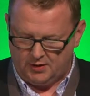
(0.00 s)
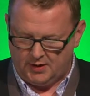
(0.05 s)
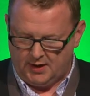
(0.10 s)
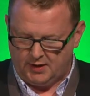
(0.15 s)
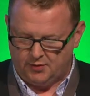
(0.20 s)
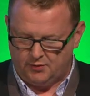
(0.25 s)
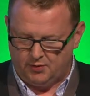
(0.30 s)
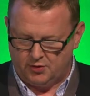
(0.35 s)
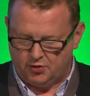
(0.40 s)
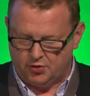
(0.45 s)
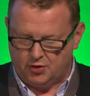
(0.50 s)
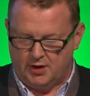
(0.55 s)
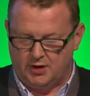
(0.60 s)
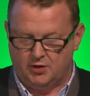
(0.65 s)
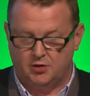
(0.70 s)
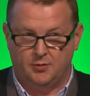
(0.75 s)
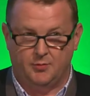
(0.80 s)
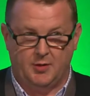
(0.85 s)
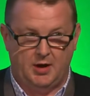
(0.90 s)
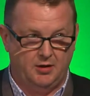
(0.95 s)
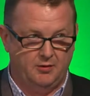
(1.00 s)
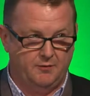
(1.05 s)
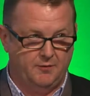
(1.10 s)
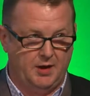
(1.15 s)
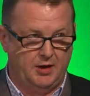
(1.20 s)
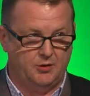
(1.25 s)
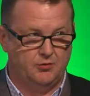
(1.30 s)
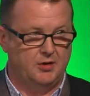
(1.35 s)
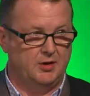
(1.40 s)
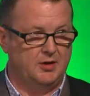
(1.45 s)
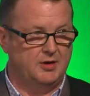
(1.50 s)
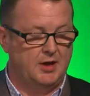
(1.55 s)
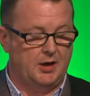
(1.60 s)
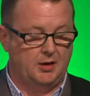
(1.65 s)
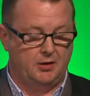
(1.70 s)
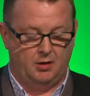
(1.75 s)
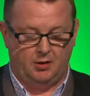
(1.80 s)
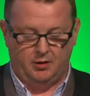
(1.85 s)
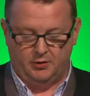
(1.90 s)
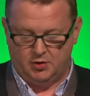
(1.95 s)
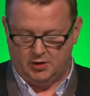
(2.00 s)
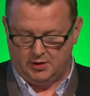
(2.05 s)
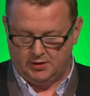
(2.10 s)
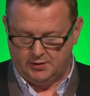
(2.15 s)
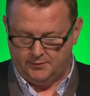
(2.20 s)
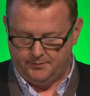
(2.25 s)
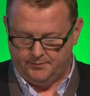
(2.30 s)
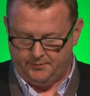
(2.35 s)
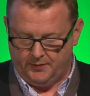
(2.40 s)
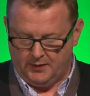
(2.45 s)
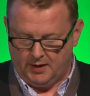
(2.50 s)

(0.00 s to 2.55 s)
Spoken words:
data exchange and manufacturing technologies.